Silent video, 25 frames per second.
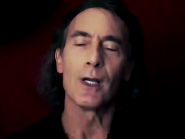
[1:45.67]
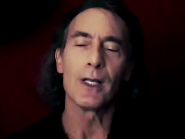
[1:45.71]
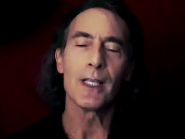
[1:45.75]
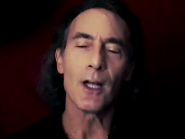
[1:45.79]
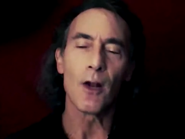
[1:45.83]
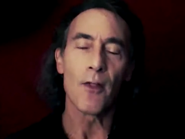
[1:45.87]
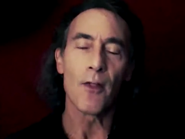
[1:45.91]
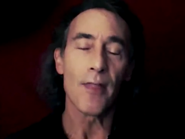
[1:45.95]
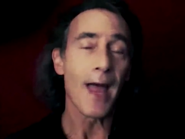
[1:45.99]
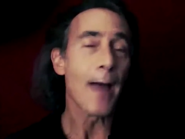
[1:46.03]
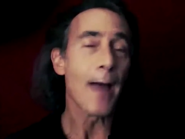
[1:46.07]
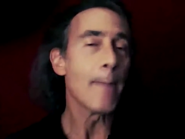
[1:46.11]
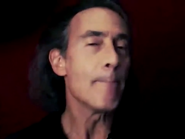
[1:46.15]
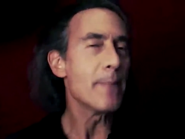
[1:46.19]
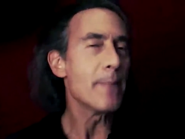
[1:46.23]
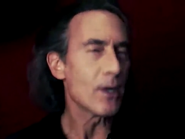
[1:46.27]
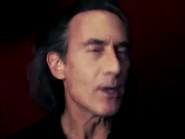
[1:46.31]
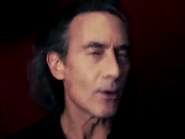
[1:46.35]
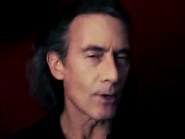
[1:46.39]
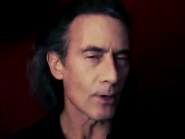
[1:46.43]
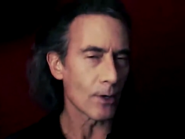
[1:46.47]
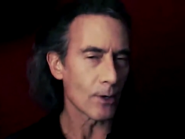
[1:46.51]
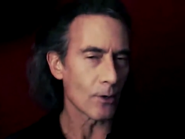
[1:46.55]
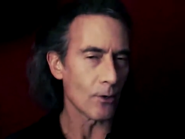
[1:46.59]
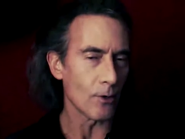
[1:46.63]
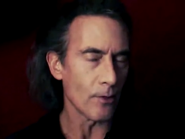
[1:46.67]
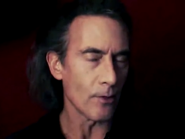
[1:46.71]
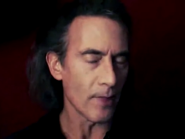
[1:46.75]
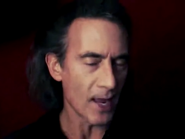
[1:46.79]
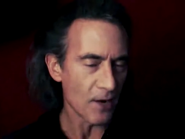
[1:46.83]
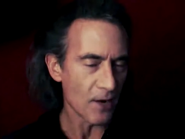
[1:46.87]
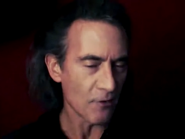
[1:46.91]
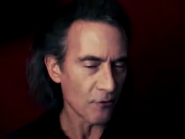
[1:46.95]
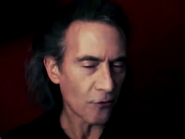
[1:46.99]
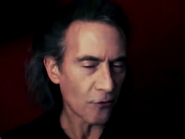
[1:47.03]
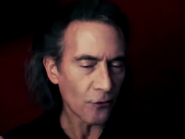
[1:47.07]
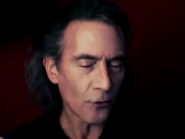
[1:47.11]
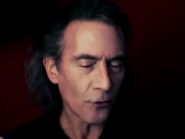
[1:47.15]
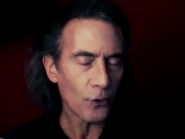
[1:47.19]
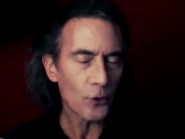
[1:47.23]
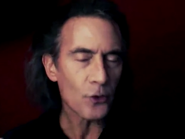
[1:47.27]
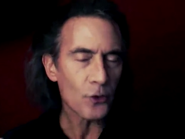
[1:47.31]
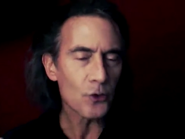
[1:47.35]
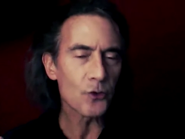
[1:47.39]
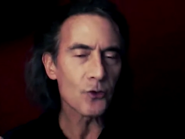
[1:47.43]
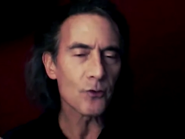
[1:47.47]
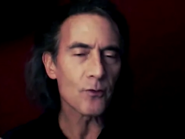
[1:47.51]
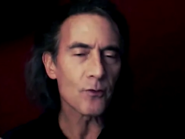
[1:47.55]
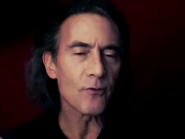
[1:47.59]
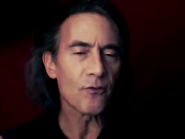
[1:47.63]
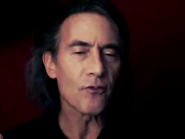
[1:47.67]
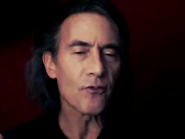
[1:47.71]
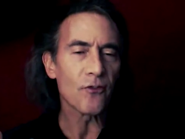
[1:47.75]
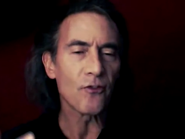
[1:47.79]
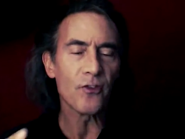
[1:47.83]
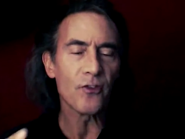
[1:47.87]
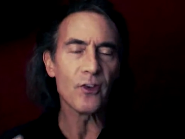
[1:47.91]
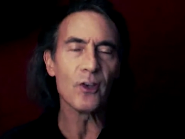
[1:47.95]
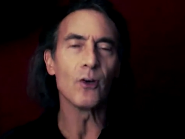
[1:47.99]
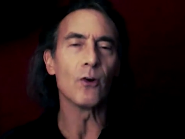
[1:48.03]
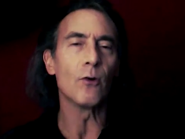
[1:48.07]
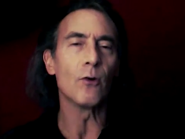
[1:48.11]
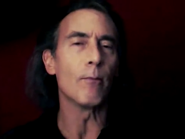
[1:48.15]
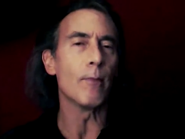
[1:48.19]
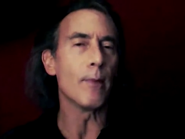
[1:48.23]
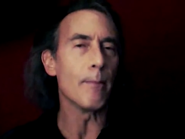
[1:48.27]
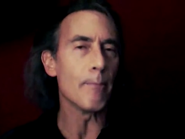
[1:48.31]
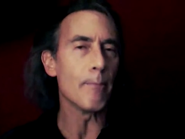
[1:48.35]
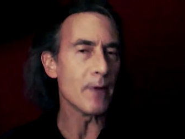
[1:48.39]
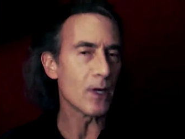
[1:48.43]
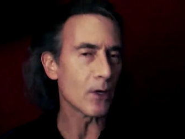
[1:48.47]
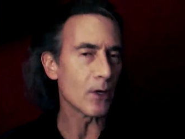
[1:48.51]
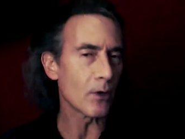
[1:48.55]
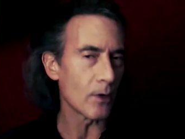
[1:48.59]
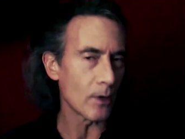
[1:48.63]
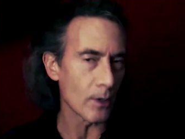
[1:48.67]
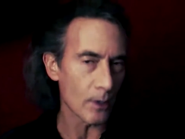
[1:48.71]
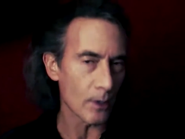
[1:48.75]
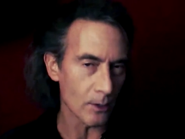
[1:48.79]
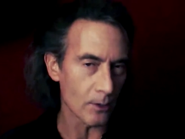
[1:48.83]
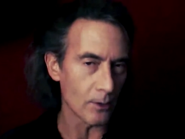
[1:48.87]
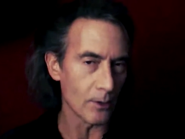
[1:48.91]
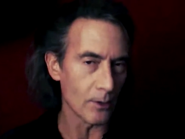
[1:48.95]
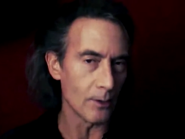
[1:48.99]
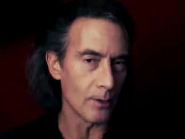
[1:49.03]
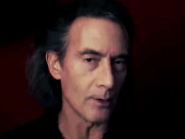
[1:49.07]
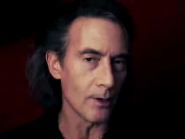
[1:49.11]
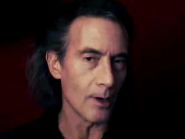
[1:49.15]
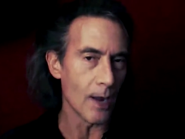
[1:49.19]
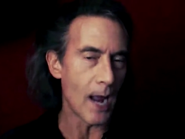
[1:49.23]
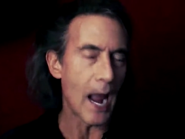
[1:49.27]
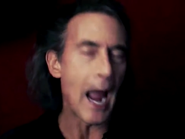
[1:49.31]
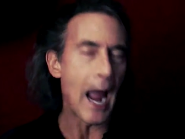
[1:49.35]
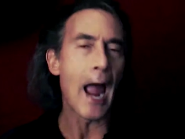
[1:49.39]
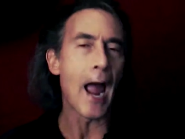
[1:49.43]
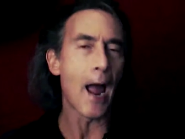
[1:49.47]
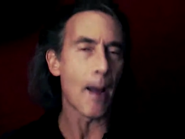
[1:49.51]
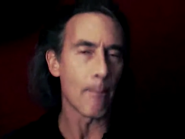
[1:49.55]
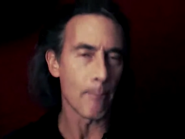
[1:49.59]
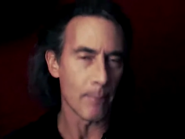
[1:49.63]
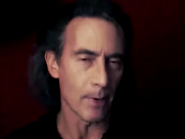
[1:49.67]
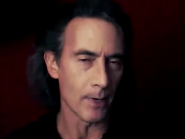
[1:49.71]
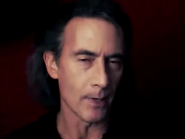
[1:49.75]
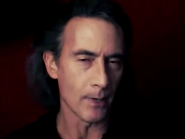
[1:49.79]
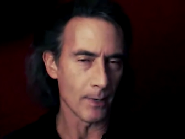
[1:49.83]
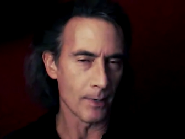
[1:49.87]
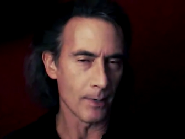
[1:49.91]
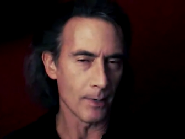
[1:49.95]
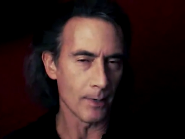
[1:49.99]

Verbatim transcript: you know, that miracle, that first film miracle happened.